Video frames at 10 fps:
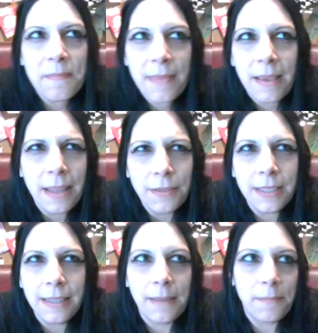That was
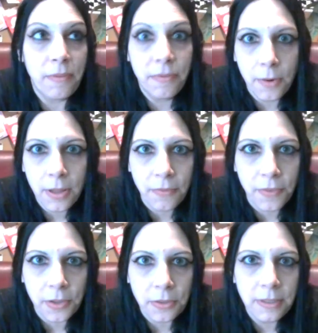like before the
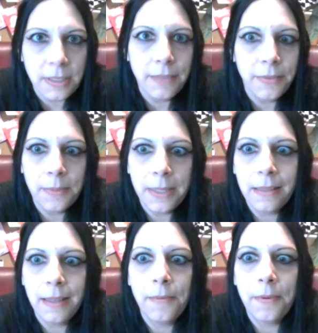phones, and even
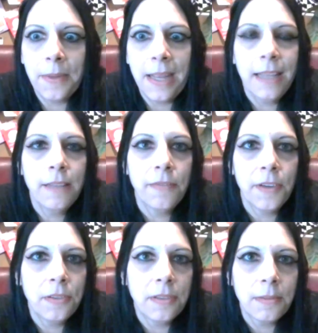when we had the
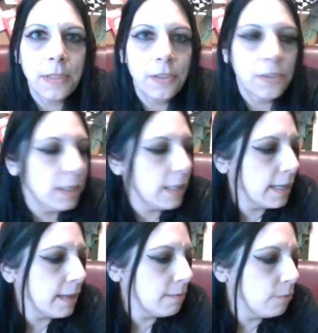phones, we usually
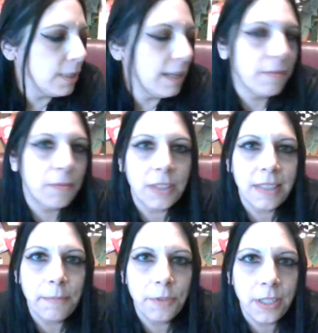like wouldn't have
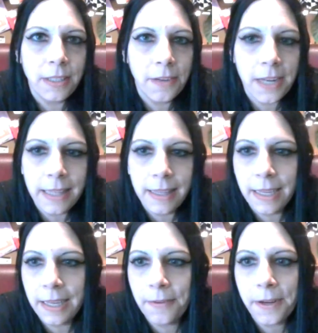reception or anything
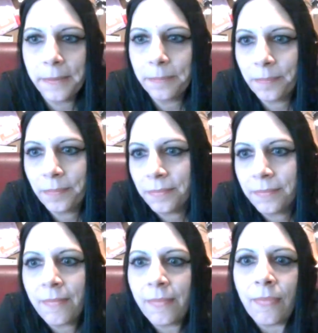anywhere.
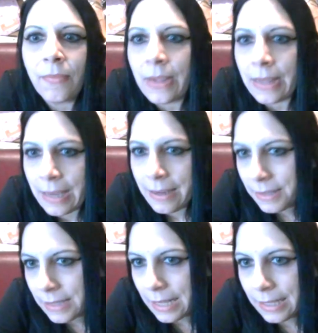
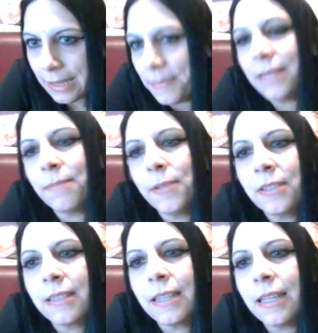Sadly, I missed most
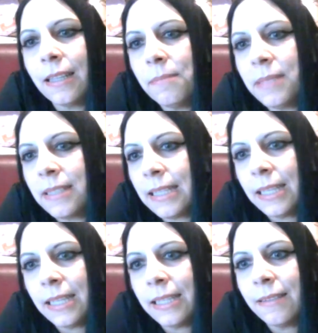of the club
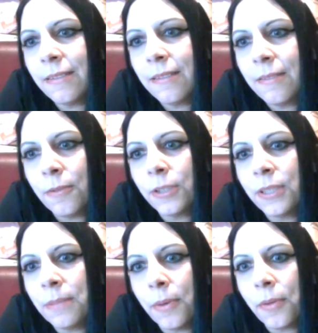scene. Worked
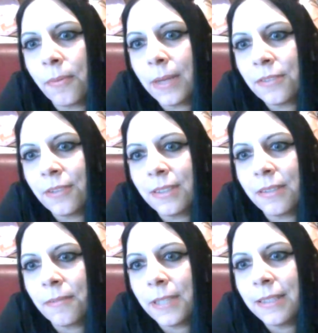in both restaurants
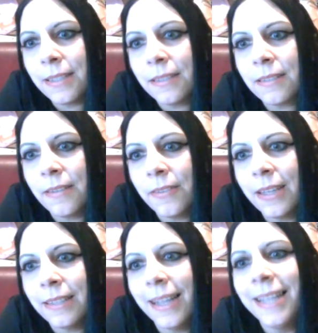and retails. Never had
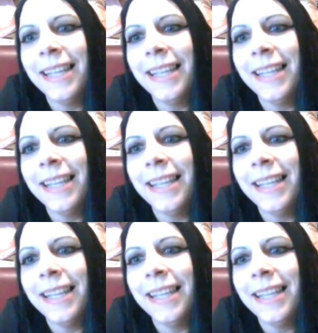night.